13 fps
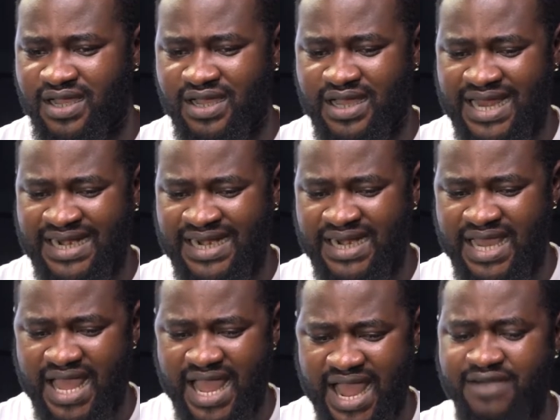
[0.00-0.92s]
an
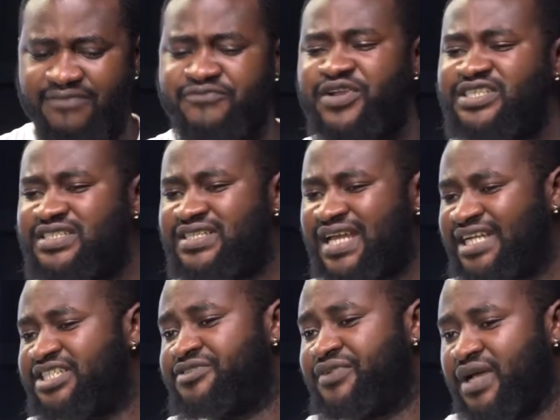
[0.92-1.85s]
average
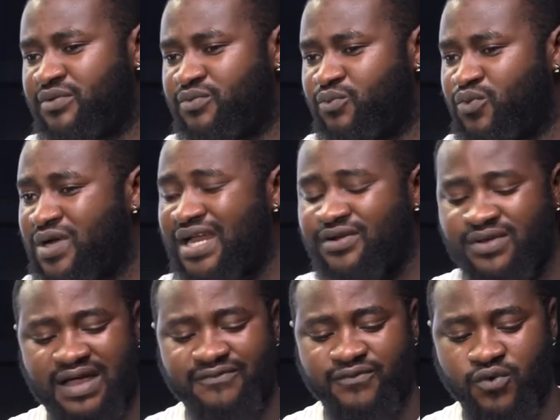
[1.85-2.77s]
Nigerian who cannot
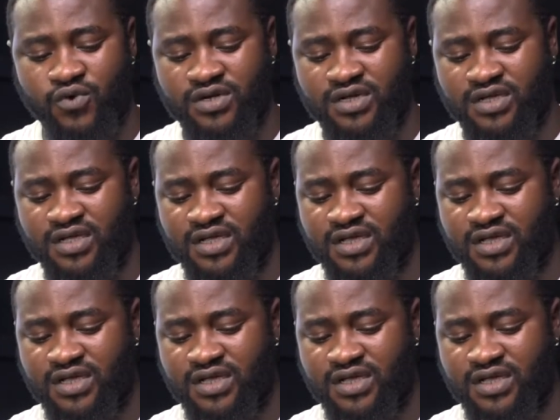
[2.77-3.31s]
afford